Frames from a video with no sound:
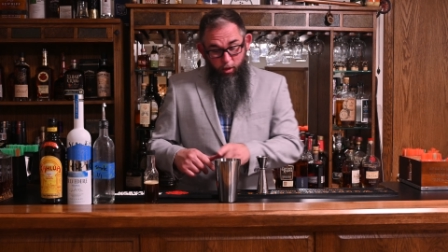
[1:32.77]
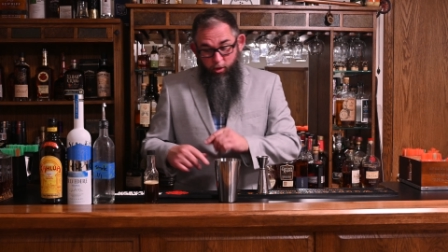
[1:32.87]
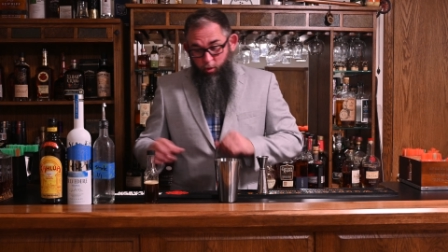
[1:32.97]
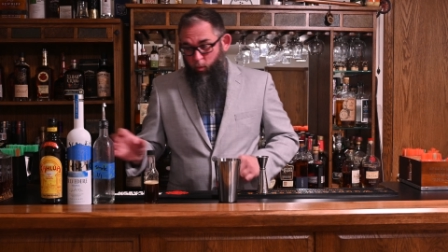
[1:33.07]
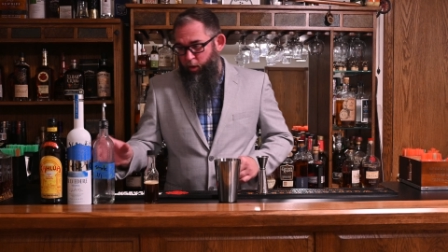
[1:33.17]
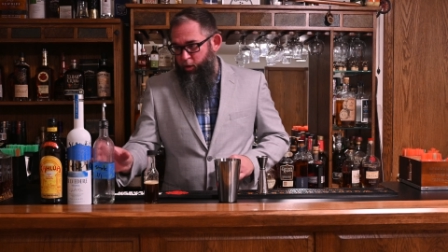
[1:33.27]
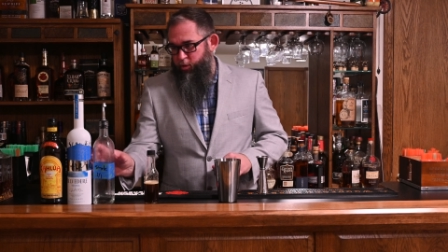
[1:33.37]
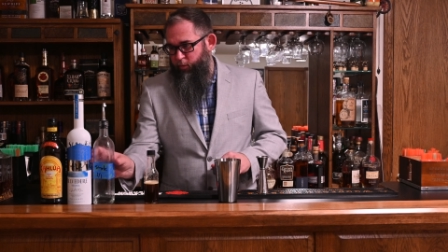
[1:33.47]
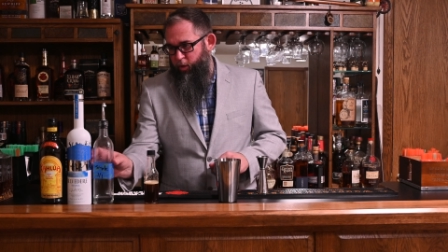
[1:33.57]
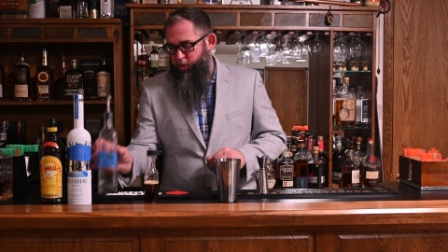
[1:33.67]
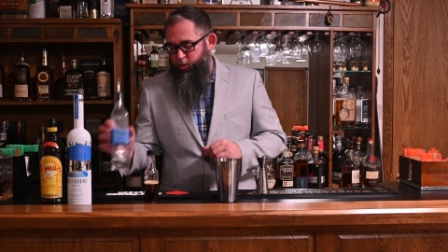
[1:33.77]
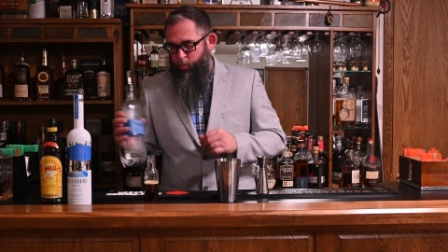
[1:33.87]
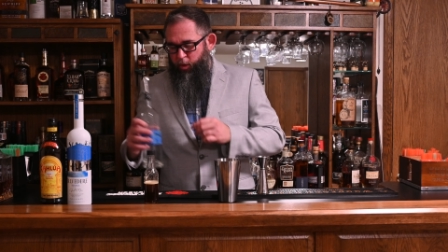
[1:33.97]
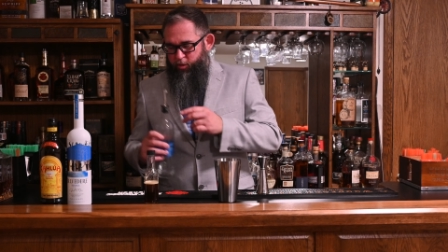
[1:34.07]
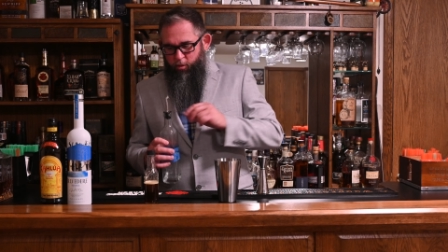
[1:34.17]
So 1 ounce of our
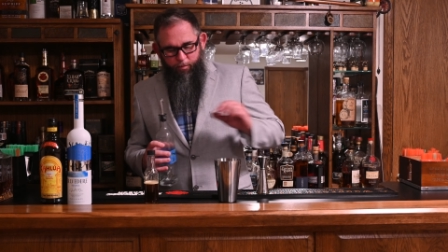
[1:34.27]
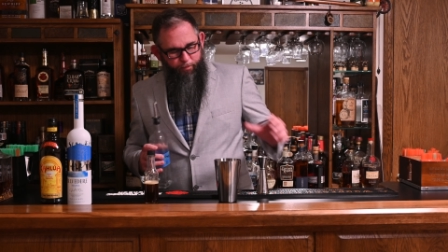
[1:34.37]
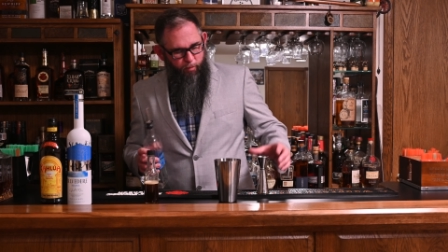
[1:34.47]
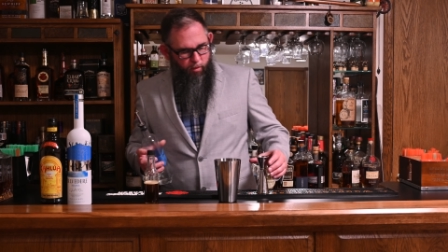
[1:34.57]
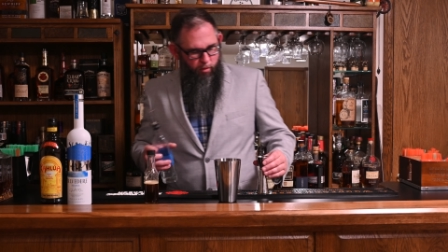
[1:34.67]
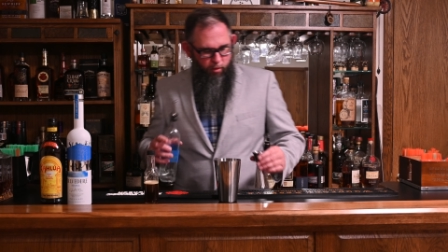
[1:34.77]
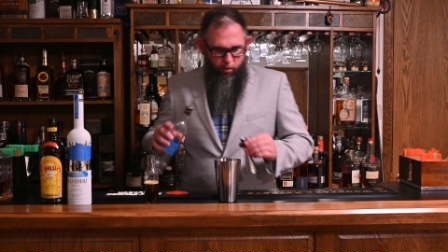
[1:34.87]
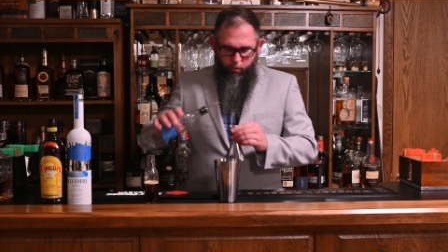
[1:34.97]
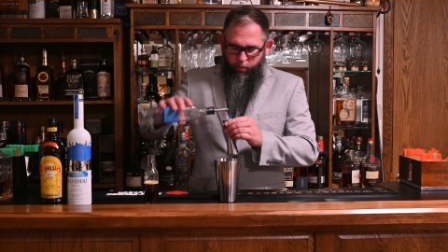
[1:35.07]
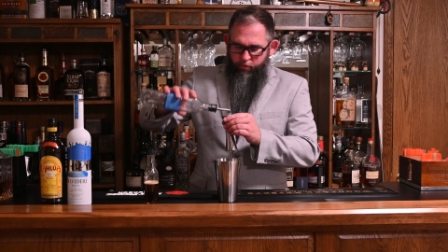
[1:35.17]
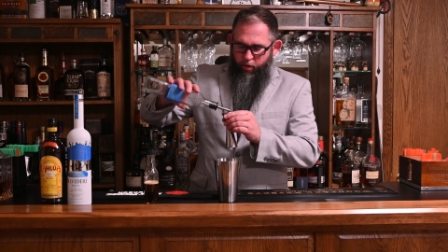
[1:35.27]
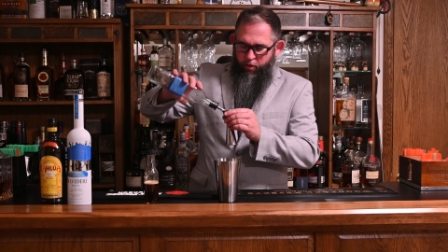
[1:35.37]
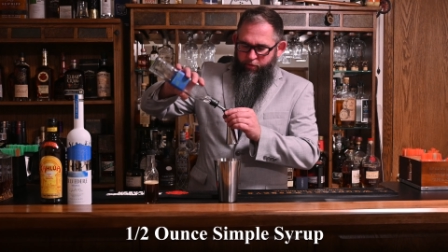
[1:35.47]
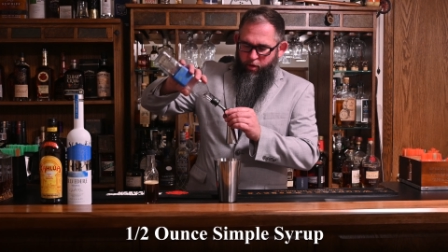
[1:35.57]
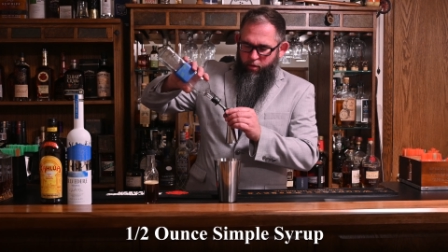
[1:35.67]
espresso. We're going to
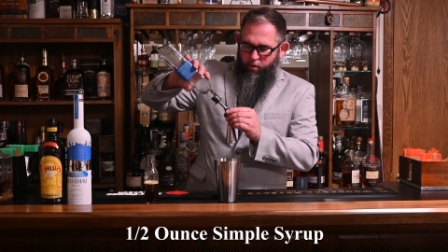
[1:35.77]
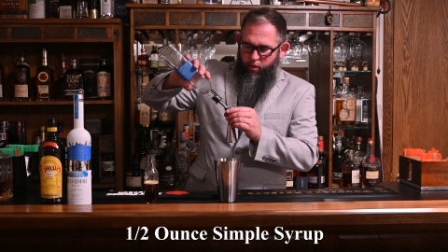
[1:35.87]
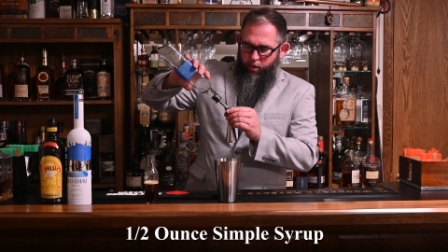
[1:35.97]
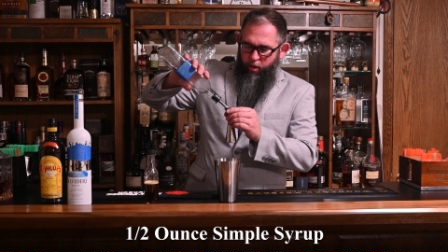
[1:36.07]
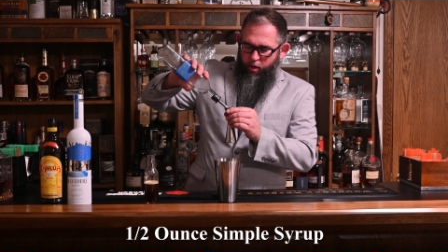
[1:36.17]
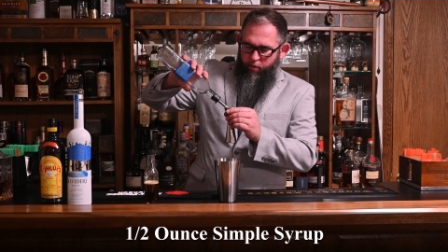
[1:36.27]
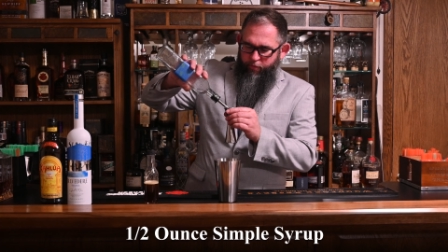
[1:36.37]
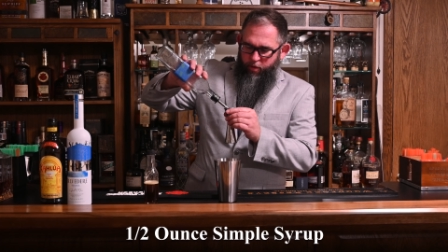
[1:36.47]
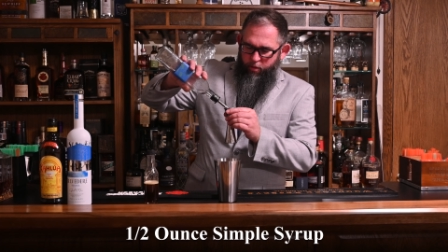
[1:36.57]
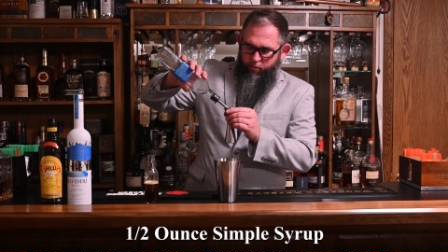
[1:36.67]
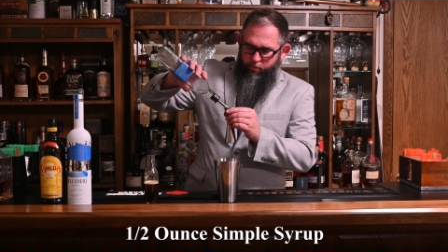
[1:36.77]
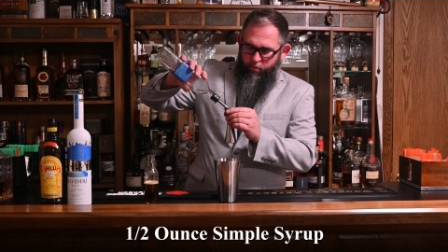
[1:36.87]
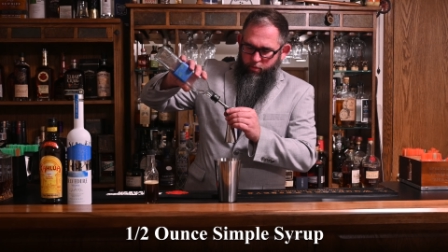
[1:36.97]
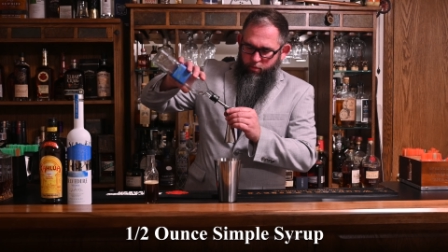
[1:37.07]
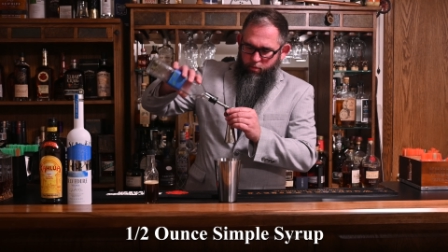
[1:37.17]
toss on a 1/2 ounce